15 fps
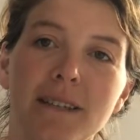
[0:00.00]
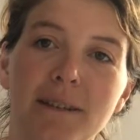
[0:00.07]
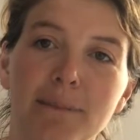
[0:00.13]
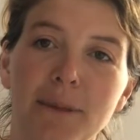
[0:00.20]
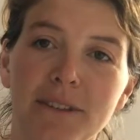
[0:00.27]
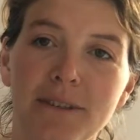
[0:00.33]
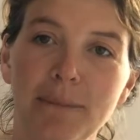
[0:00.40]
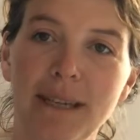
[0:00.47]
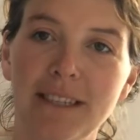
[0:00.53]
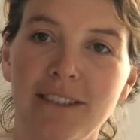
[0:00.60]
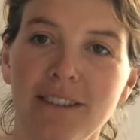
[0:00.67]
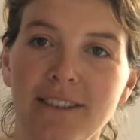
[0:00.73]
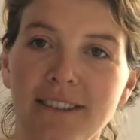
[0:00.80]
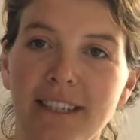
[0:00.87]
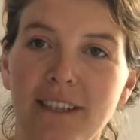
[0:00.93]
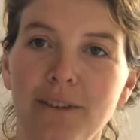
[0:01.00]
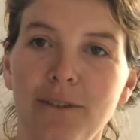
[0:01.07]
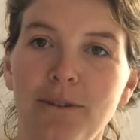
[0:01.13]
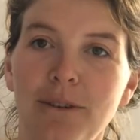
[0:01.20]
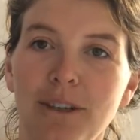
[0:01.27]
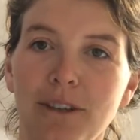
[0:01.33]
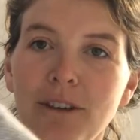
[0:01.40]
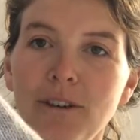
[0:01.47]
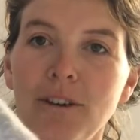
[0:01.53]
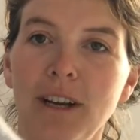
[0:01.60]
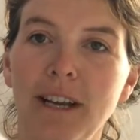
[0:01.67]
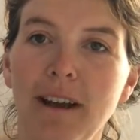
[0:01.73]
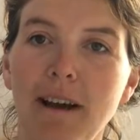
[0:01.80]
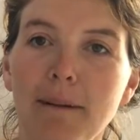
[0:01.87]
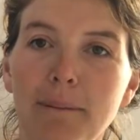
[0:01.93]
bottom edge is still
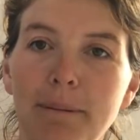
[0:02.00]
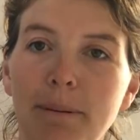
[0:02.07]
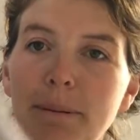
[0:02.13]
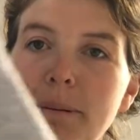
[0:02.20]
curling up.